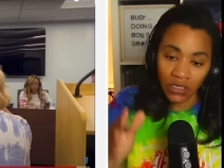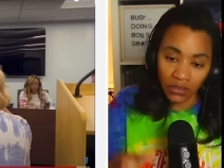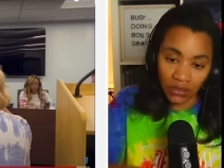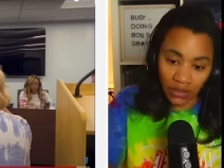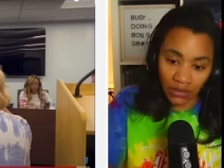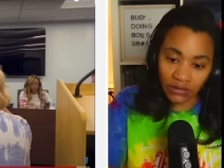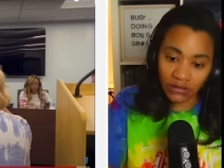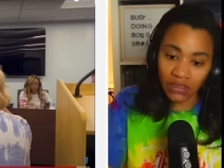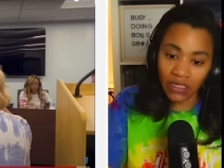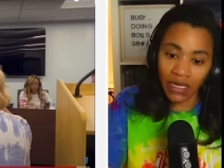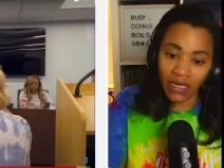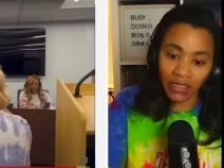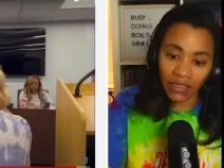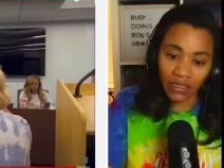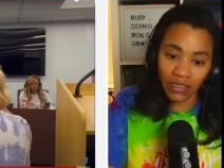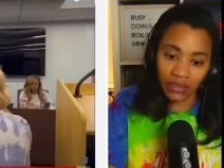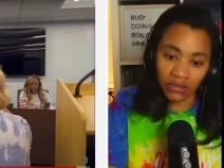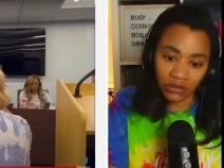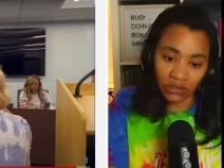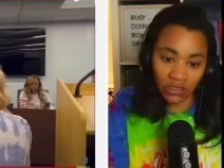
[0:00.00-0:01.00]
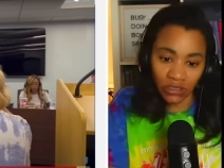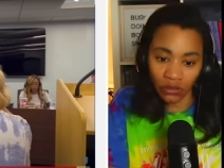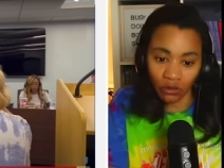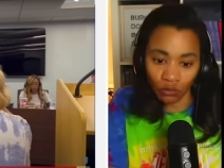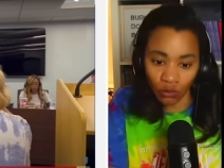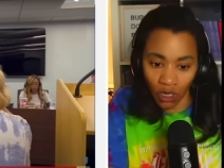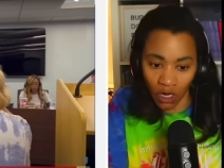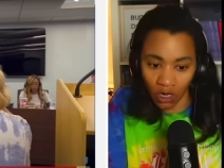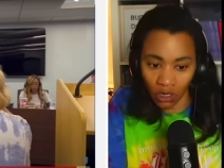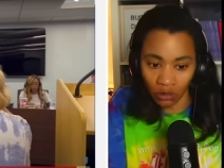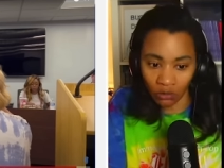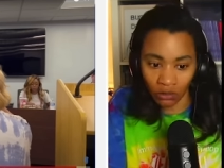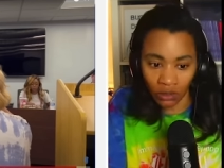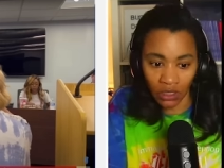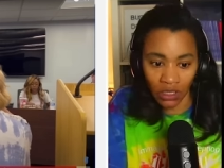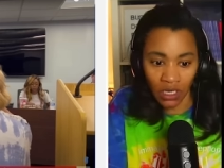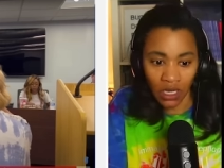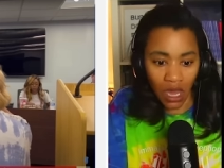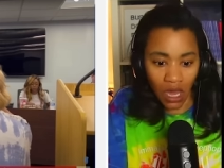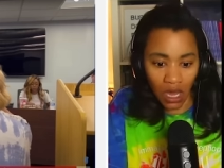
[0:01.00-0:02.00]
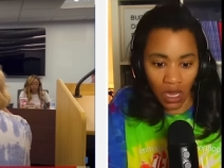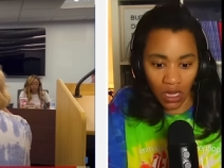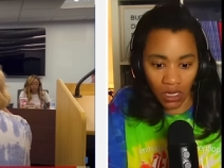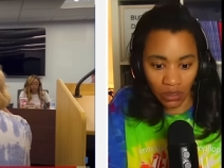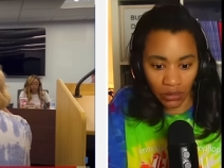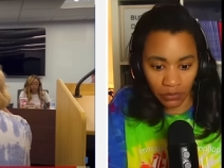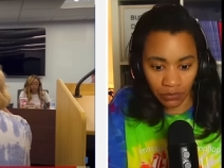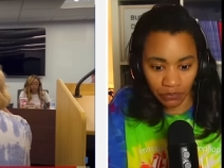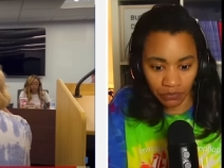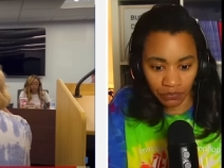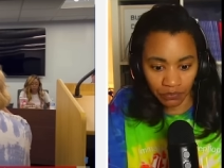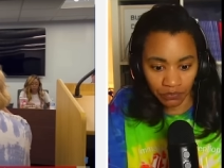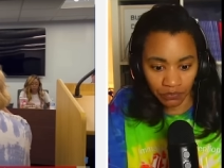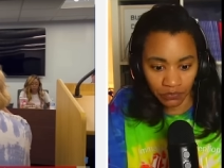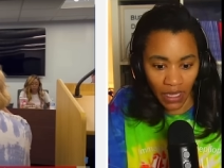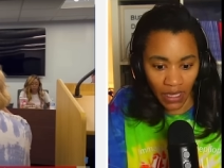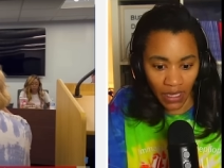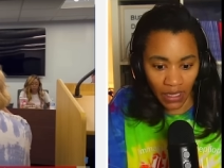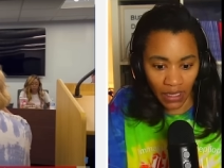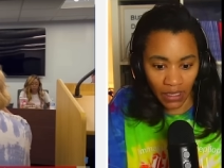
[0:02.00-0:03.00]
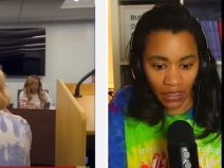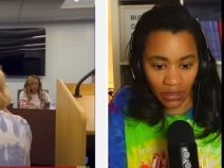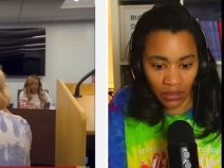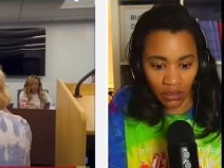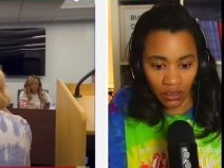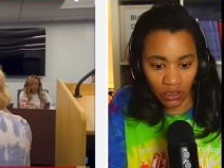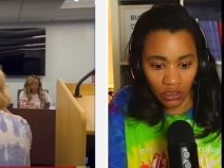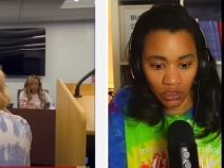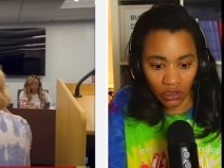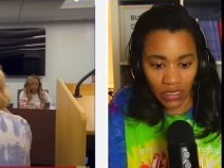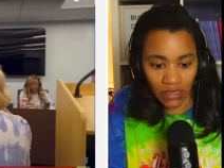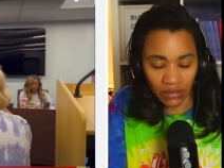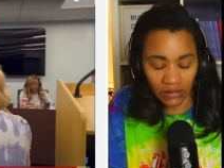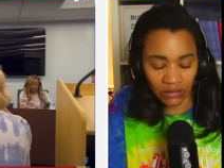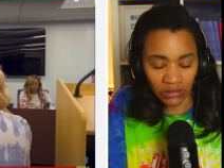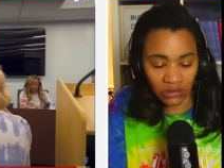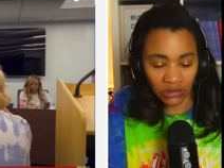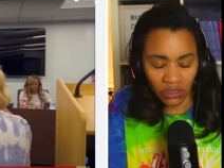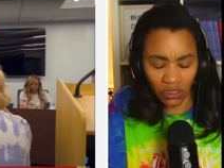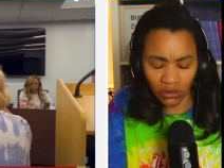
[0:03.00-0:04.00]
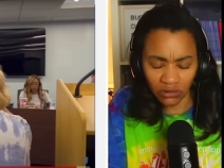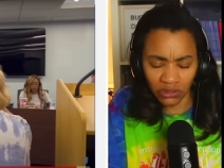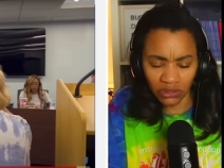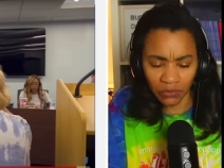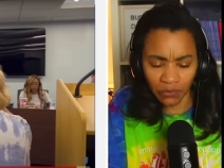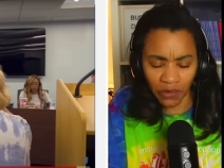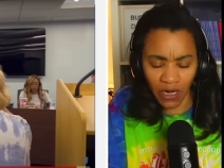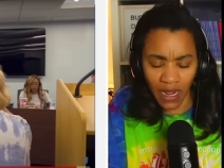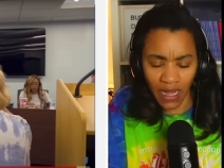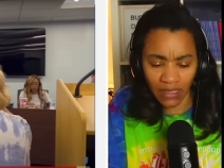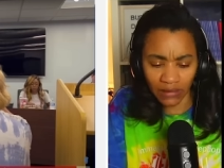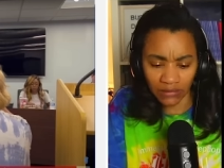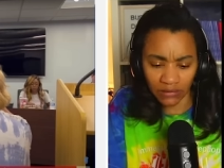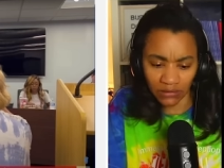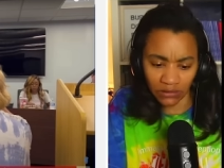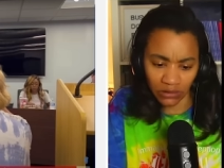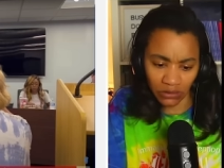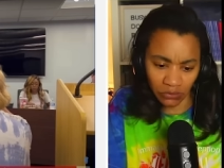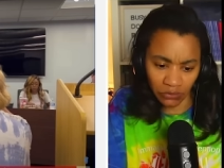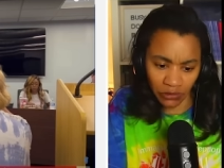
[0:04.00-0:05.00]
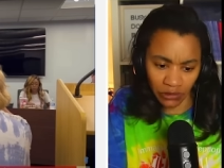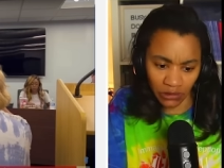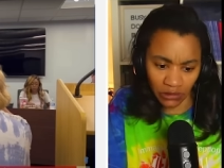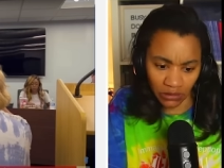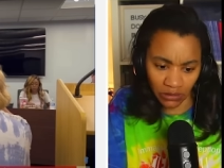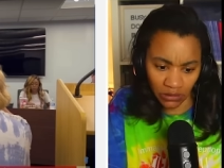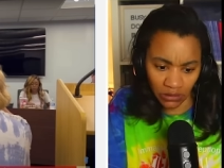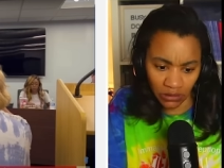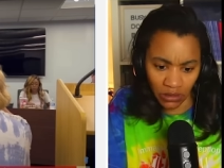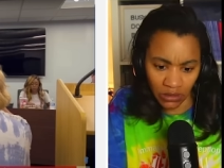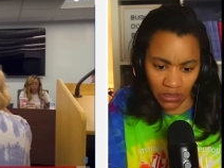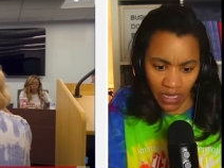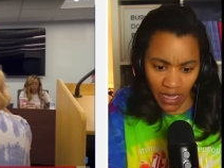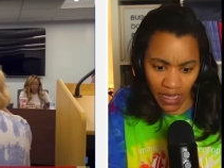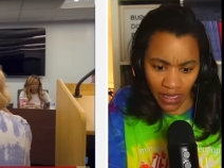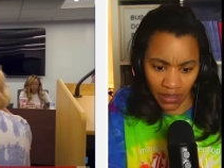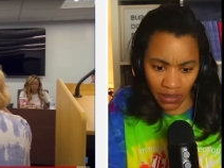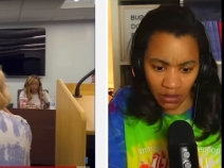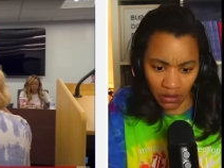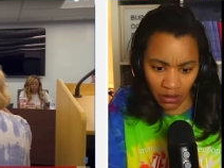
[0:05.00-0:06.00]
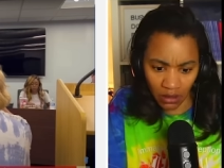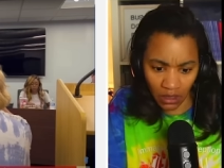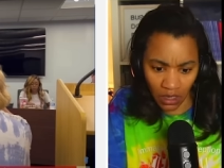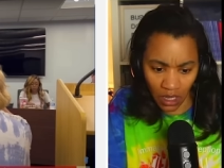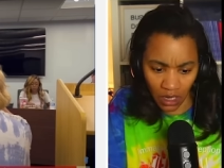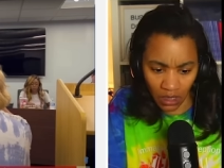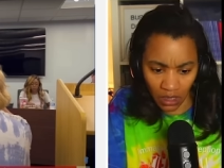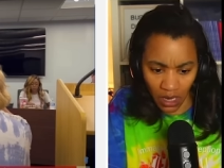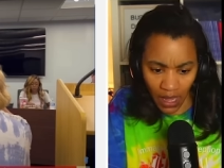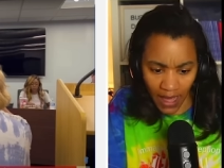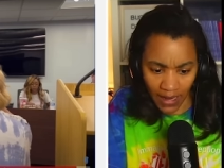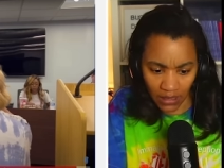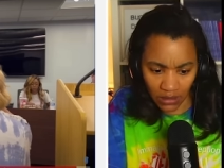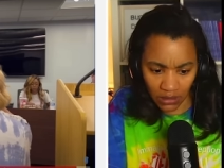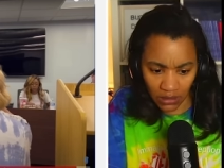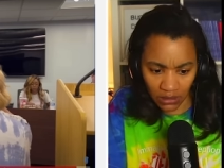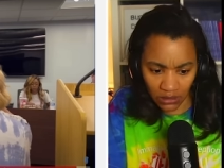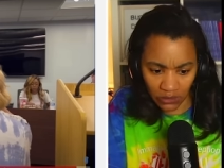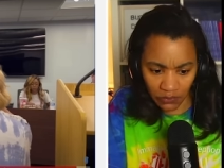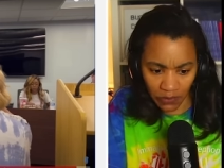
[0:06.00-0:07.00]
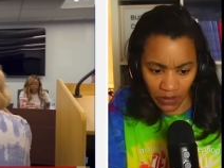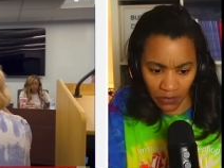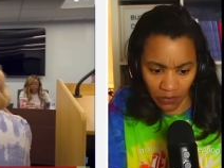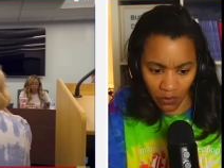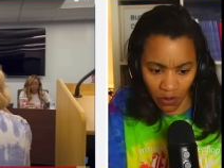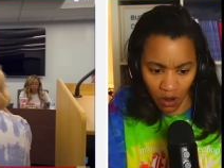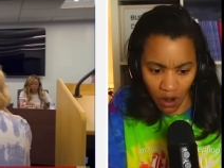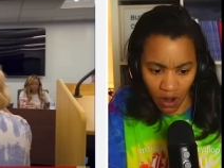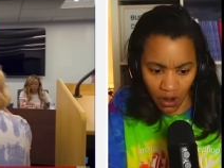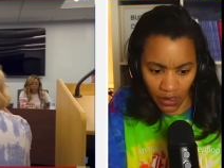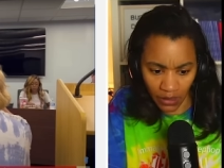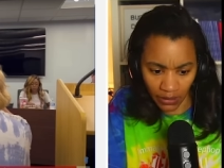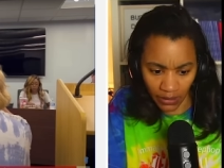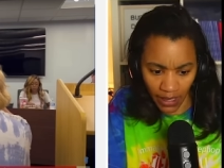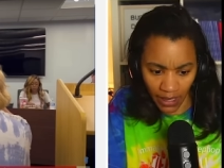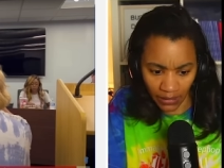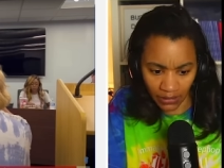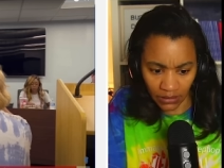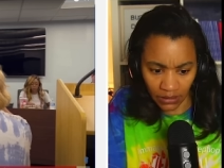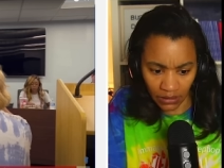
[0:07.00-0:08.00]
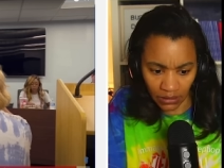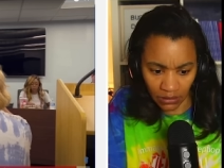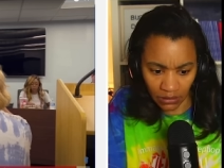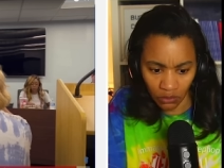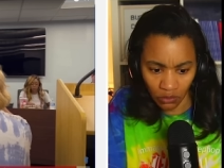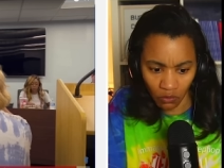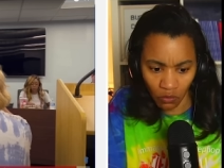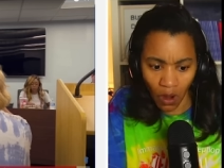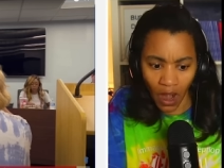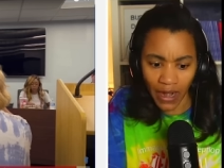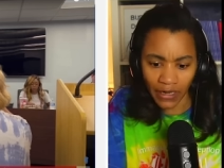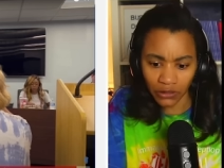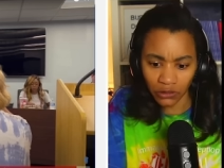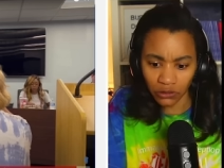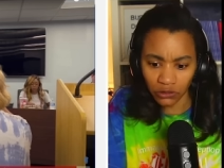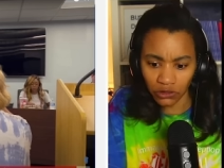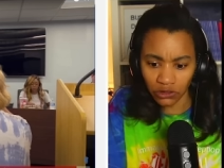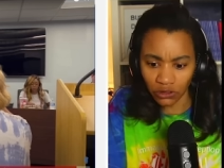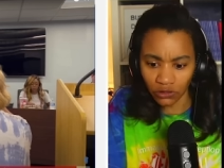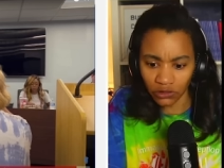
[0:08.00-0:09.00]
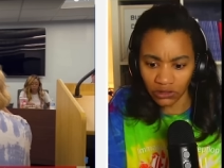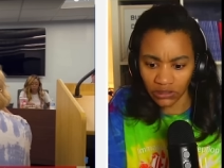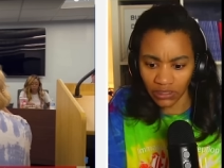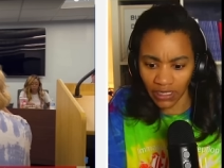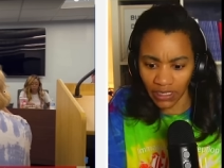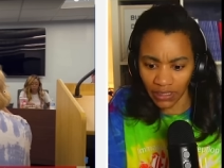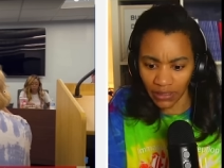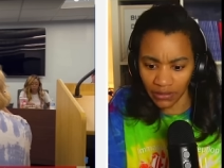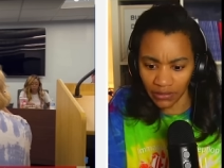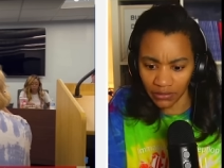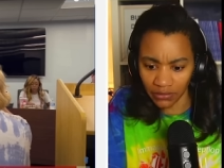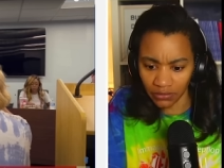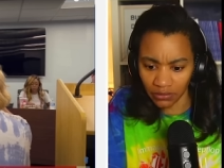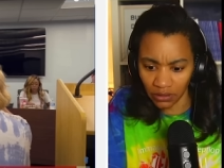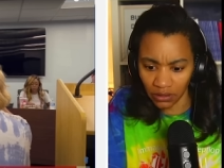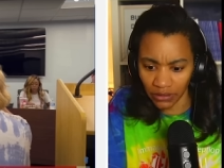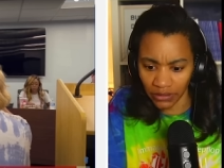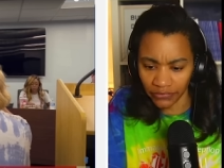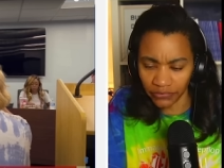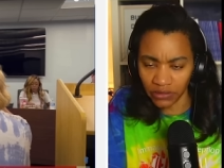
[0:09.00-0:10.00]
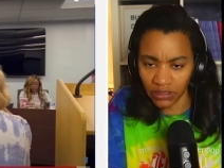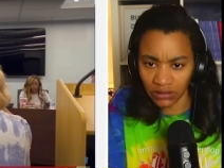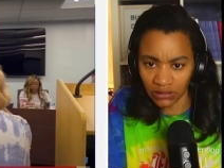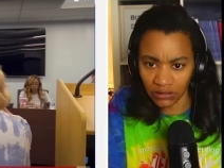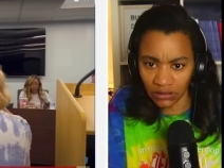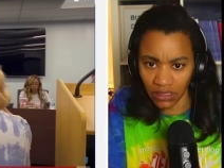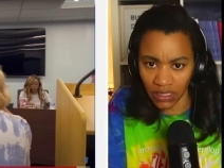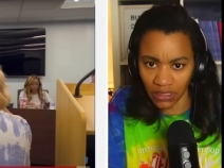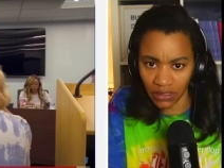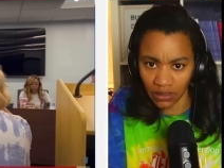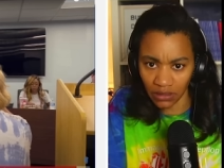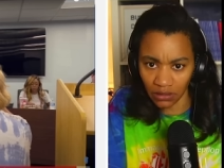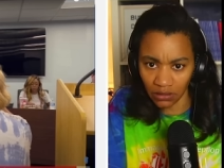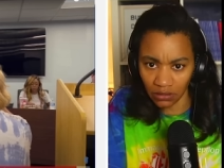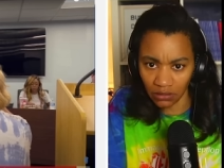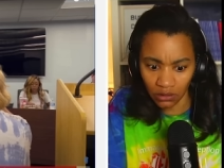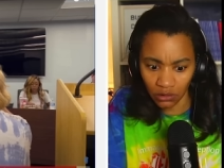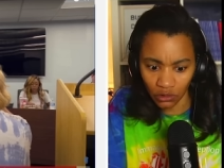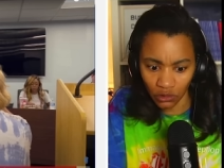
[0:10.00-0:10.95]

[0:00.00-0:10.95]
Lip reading: This lady is in the wrong. And it's so surprising to me that a lot of these people are elected. Why are you so scared of this lady?